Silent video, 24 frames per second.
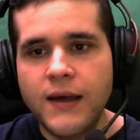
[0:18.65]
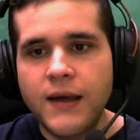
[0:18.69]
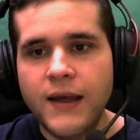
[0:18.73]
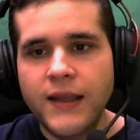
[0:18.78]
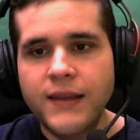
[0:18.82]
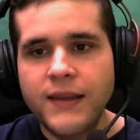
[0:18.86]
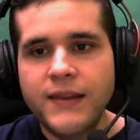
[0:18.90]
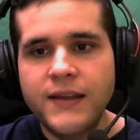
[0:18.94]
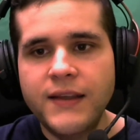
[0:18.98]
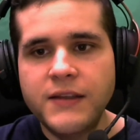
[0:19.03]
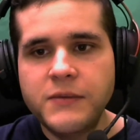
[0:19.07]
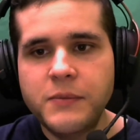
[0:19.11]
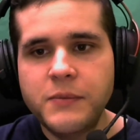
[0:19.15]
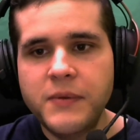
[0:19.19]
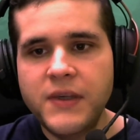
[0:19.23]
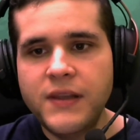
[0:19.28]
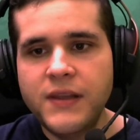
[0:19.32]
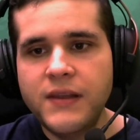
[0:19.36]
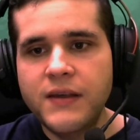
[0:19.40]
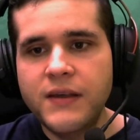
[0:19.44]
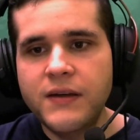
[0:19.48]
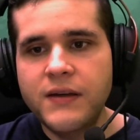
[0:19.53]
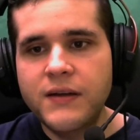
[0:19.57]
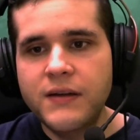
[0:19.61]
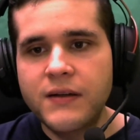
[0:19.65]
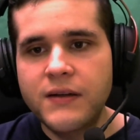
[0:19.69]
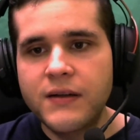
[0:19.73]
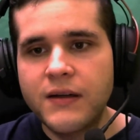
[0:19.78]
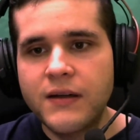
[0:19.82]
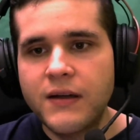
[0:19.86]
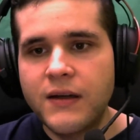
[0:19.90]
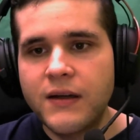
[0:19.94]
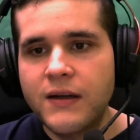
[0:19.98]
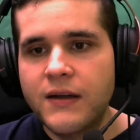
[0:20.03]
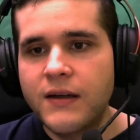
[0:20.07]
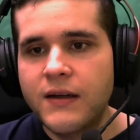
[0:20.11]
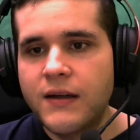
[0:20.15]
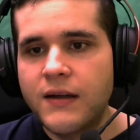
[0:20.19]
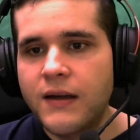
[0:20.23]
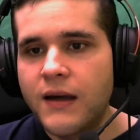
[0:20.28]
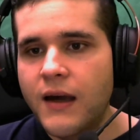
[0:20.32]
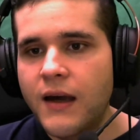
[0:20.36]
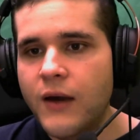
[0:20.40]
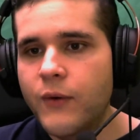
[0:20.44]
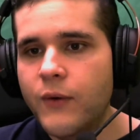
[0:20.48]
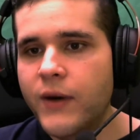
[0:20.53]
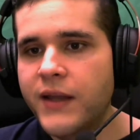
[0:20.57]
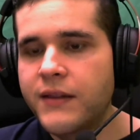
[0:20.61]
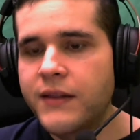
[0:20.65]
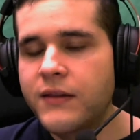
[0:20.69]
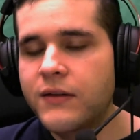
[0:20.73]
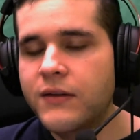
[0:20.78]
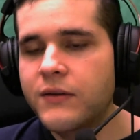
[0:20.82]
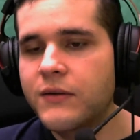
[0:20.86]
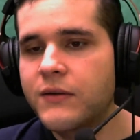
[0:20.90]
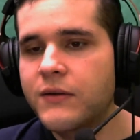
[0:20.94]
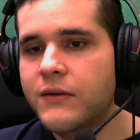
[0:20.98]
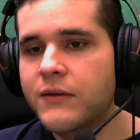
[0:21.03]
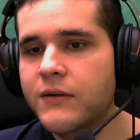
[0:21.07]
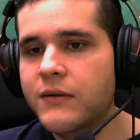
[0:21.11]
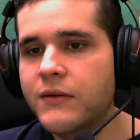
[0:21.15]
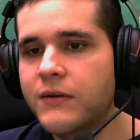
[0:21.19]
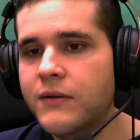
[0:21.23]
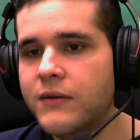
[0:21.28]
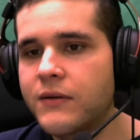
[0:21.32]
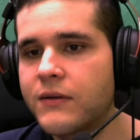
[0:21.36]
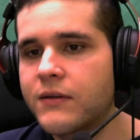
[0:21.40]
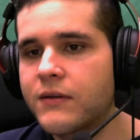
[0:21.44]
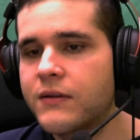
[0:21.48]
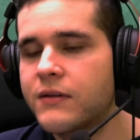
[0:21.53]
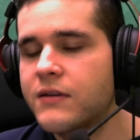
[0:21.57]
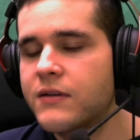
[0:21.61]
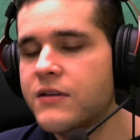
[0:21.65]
in this video I want to